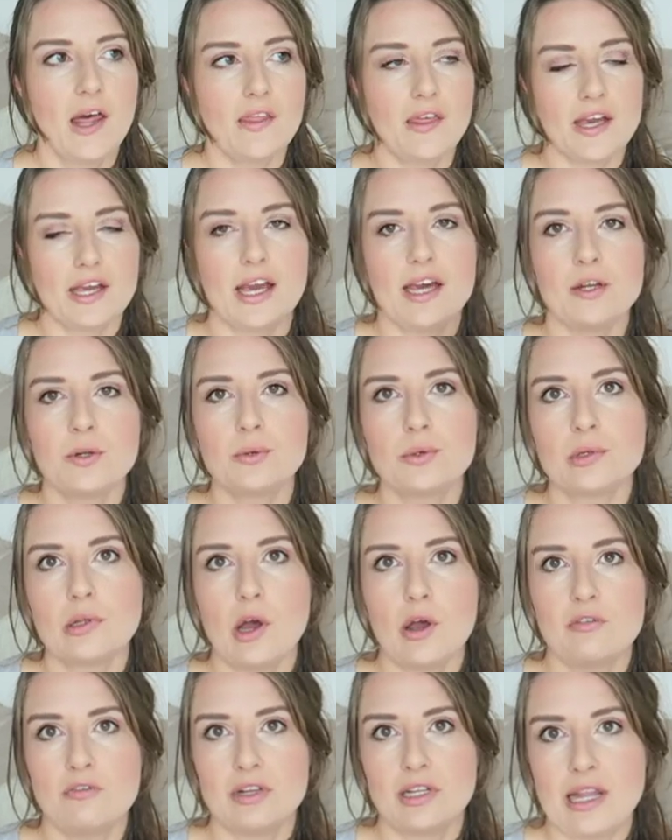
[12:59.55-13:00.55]
that kind of all
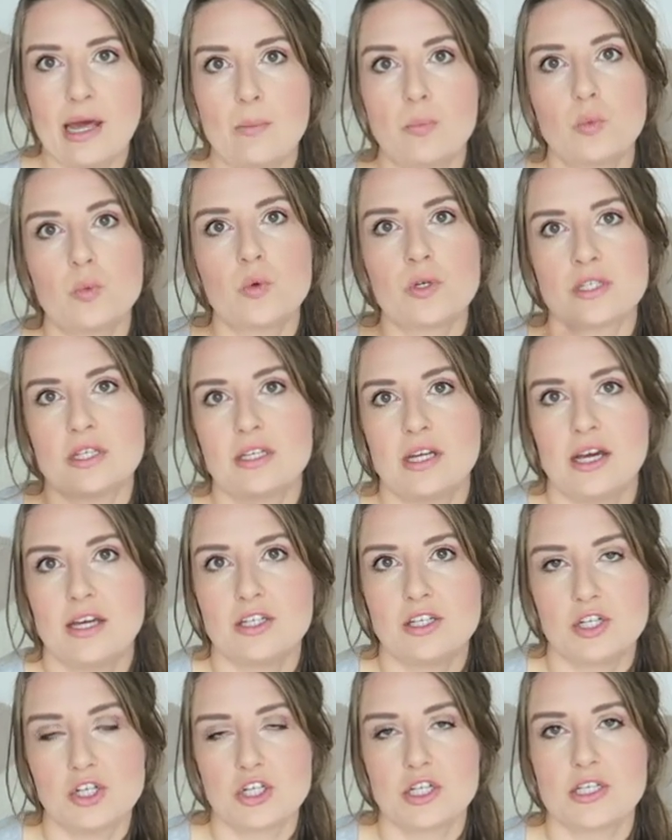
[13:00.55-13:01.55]
overlapped with the
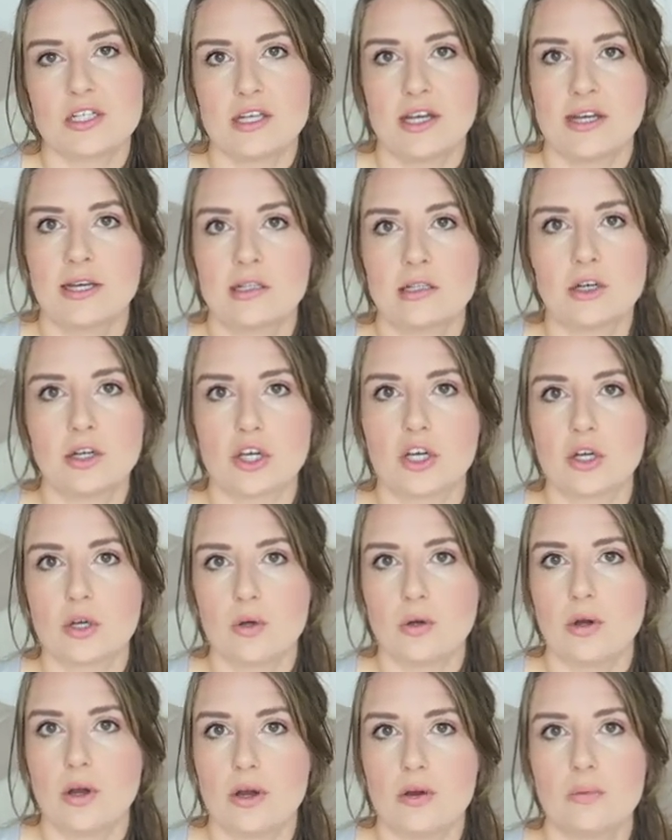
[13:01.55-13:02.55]
dietitian saying, look,
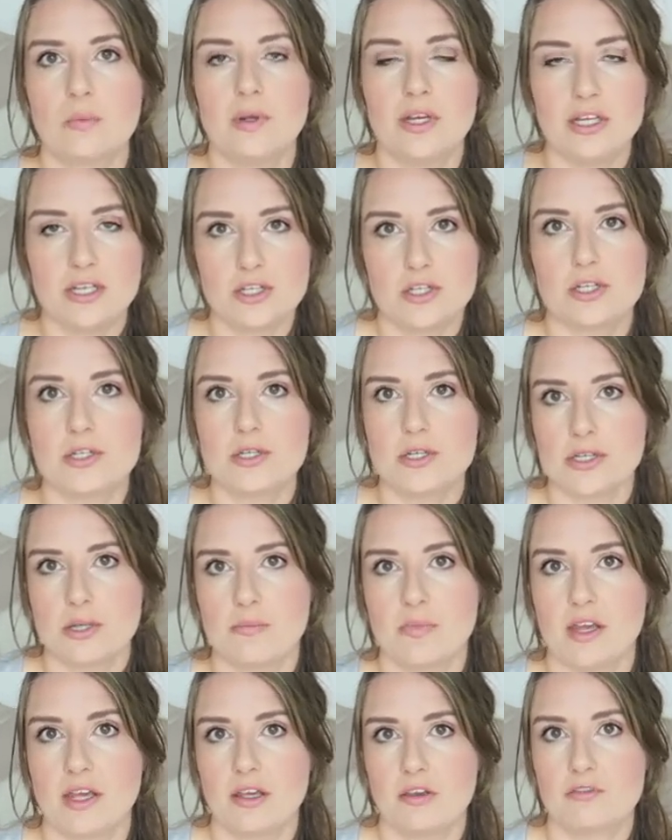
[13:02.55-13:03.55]
we need to do
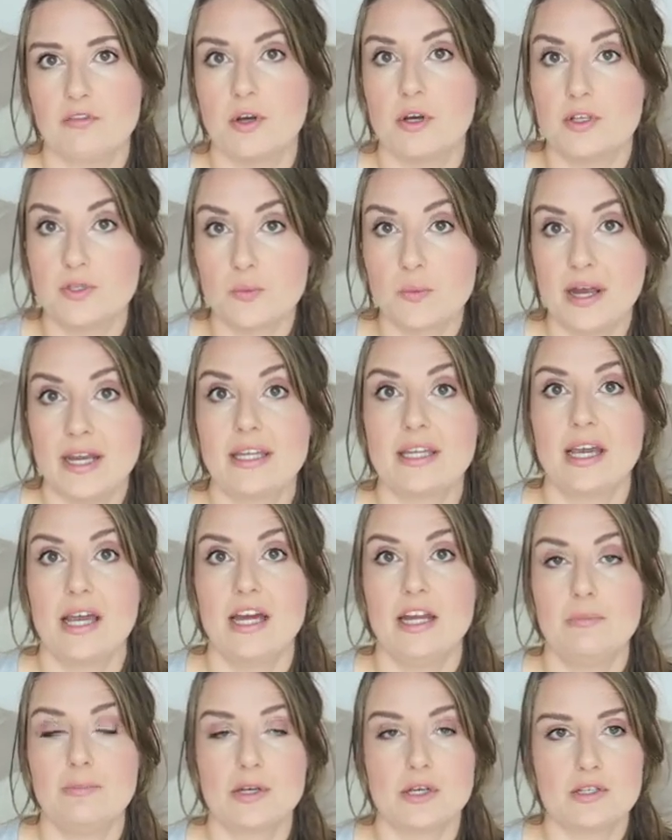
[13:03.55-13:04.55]
something for his weight
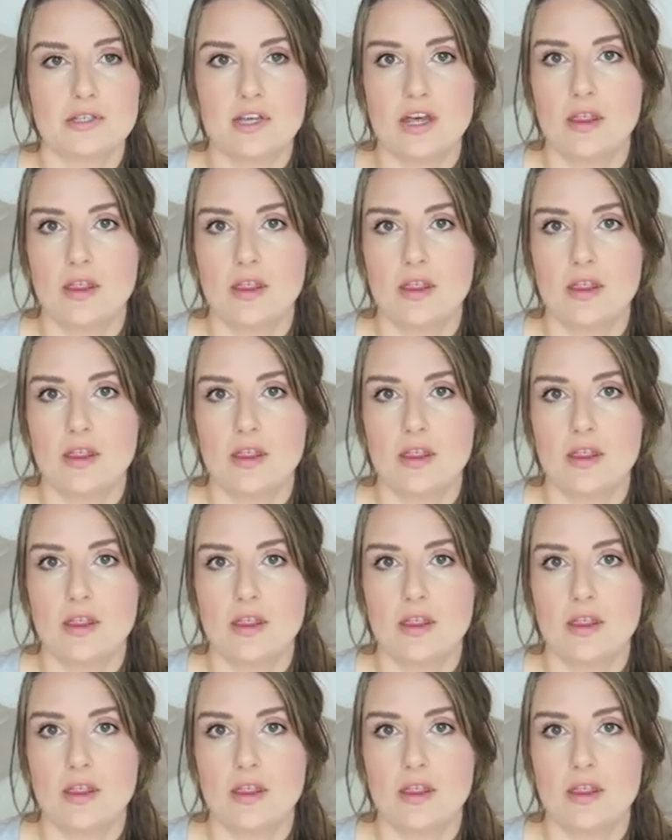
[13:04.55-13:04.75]
gain, because